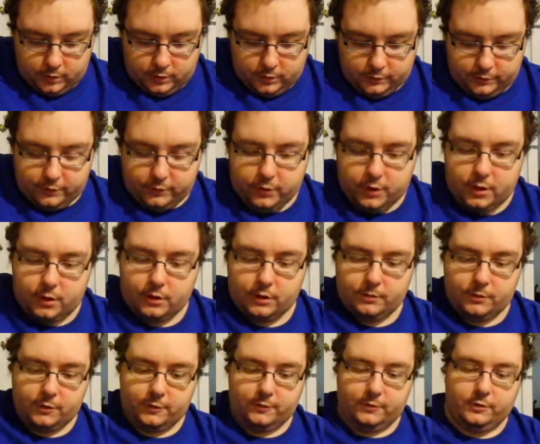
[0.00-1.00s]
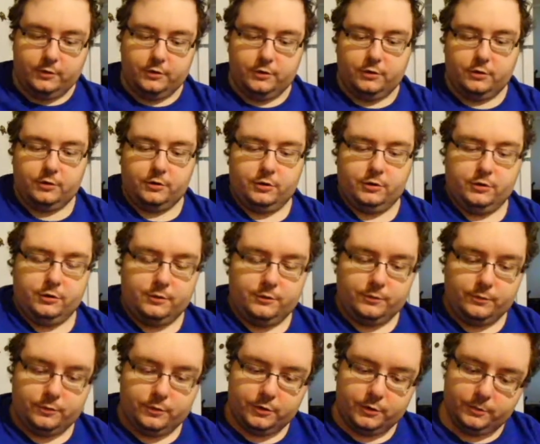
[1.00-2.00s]
So yeah, I must have cleaned this
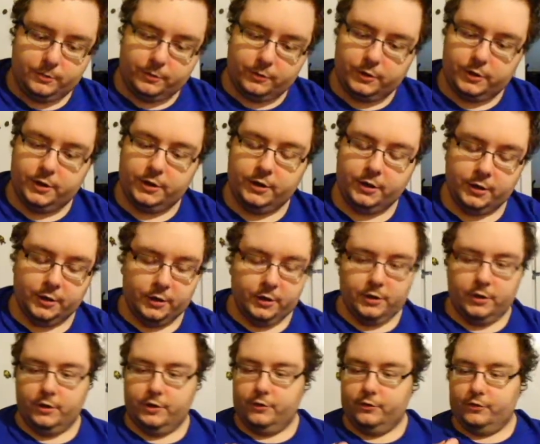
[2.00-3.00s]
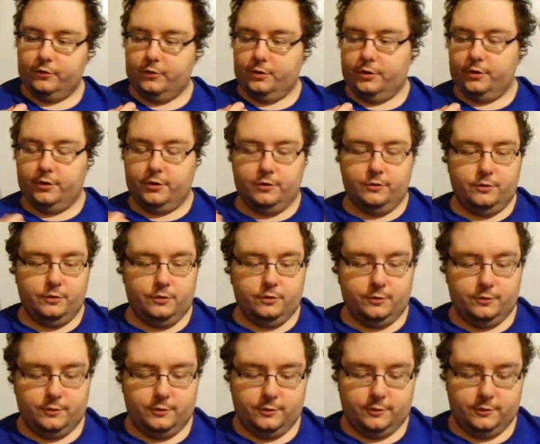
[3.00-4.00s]
one up already. So all you do
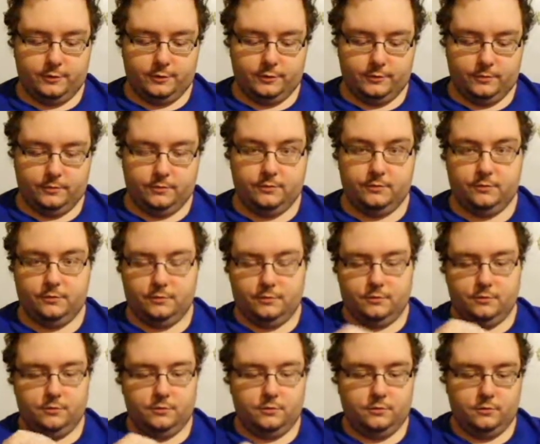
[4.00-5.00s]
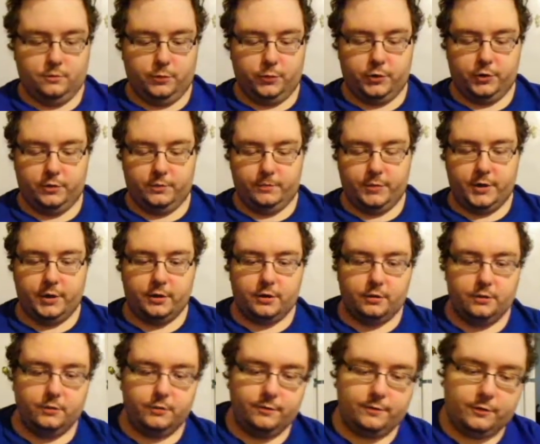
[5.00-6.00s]
is just put it back
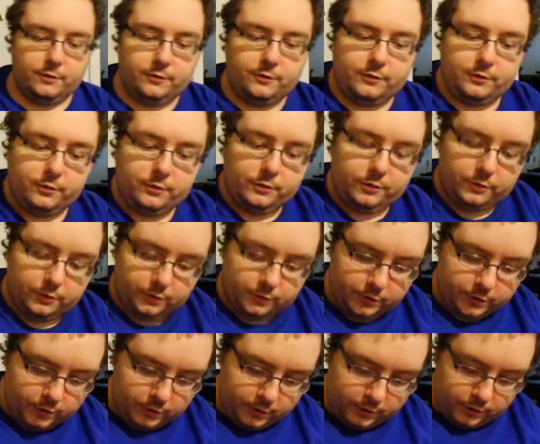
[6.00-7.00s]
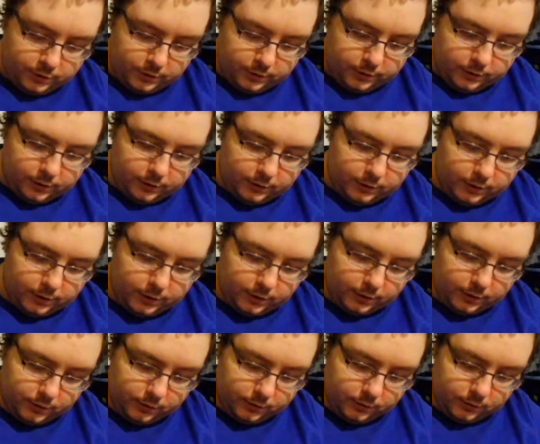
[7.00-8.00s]
in the reverse order that you had
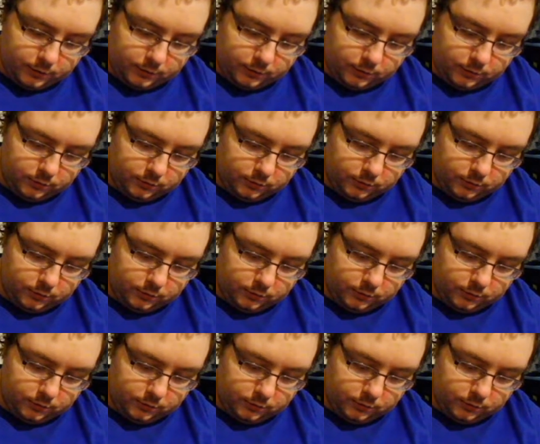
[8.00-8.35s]
it in.